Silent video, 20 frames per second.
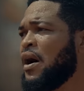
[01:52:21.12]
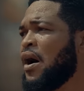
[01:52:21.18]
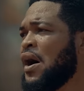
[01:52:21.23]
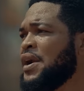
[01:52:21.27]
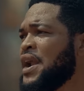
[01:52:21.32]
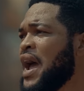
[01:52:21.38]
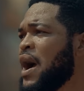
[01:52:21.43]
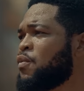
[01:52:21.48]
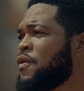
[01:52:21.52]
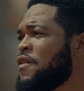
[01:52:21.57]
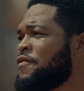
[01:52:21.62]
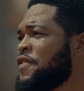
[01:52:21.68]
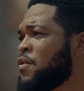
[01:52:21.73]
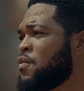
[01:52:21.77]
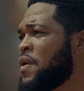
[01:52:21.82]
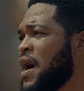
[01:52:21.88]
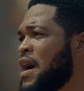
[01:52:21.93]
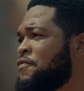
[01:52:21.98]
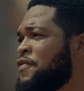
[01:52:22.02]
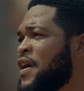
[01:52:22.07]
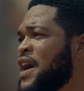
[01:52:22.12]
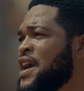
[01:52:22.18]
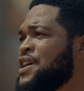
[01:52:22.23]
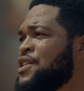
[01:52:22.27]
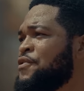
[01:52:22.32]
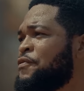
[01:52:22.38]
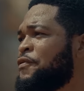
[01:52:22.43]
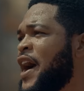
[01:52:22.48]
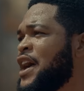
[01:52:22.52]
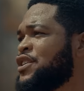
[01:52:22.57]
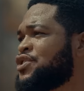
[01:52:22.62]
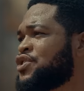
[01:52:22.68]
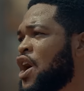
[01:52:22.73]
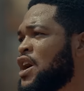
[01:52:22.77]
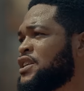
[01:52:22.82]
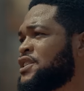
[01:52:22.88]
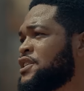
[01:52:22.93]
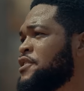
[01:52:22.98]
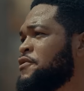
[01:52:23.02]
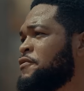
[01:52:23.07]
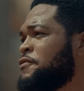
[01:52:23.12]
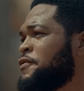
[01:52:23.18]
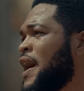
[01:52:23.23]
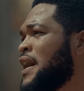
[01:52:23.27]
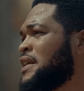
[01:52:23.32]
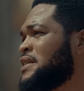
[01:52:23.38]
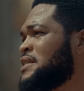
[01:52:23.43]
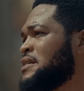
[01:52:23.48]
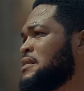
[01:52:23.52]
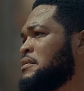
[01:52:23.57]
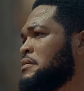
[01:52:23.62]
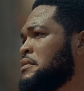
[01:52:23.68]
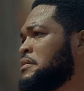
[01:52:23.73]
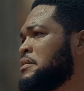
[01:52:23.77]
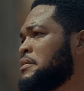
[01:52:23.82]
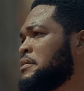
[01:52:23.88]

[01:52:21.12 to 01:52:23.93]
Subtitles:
On the perfect infectious infected.